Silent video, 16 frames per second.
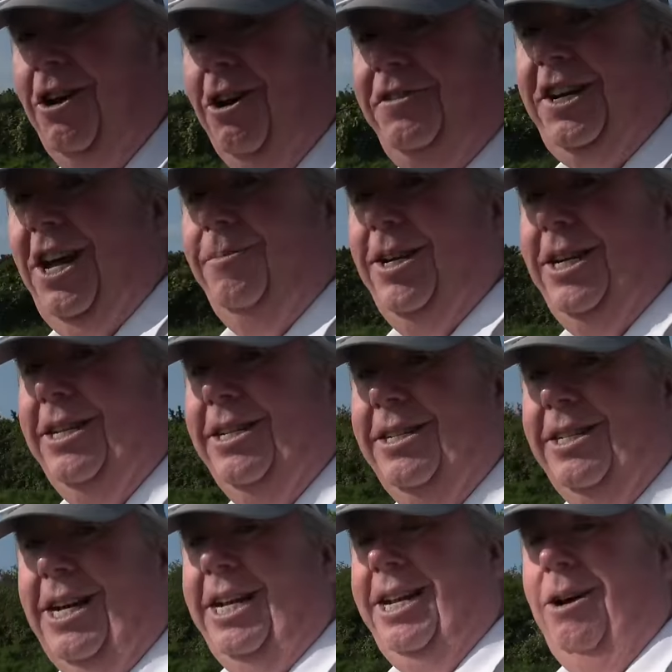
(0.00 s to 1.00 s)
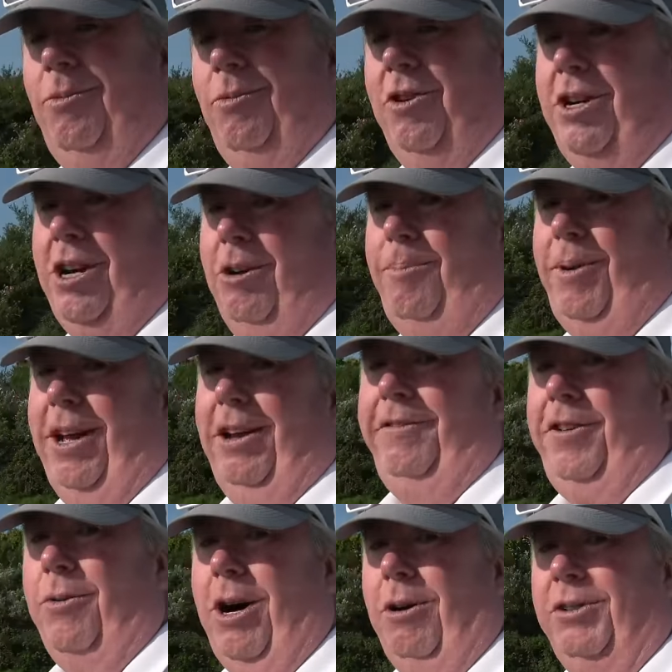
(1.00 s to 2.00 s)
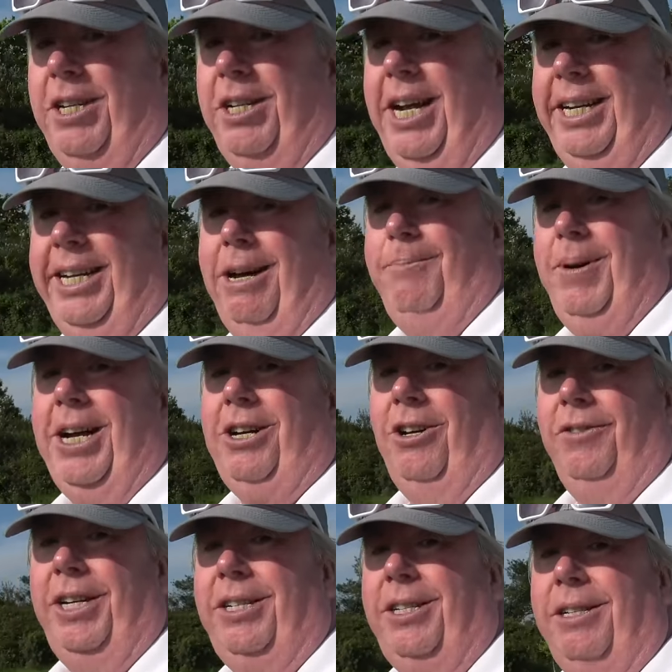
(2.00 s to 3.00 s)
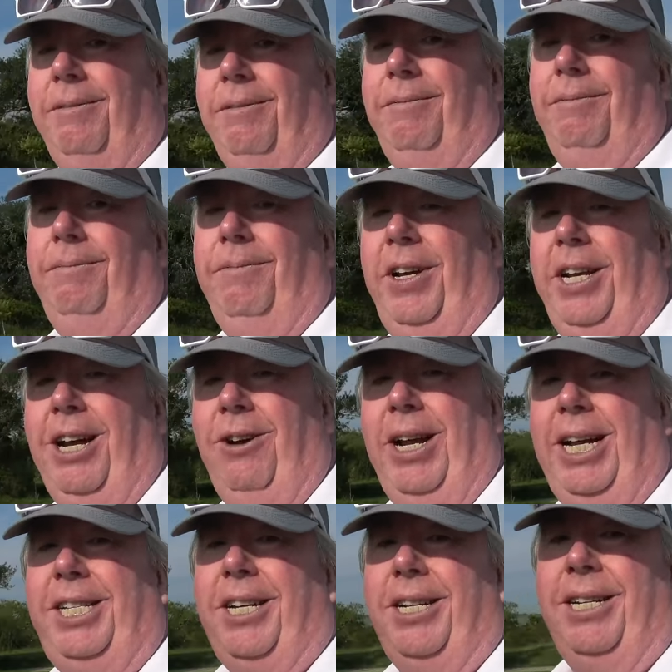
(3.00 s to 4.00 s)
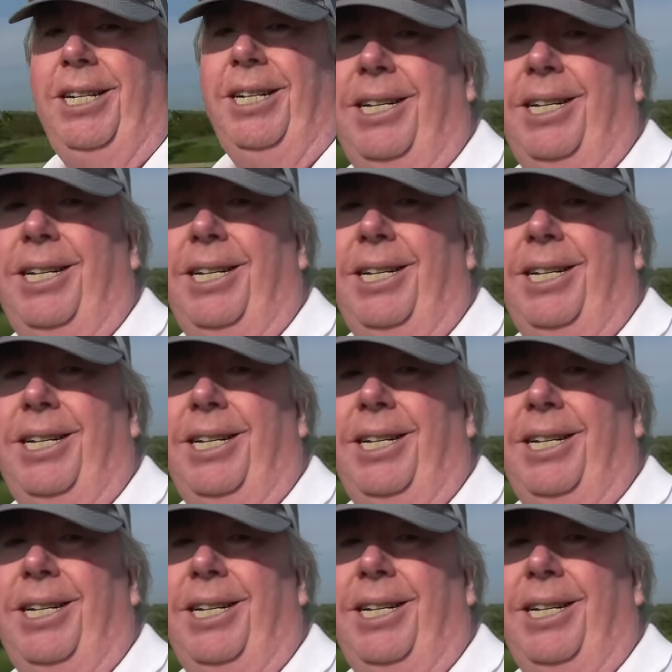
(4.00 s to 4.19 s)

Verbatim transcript: it off, gentlemen, and then we'll go and play a few holes and then get back on this video later.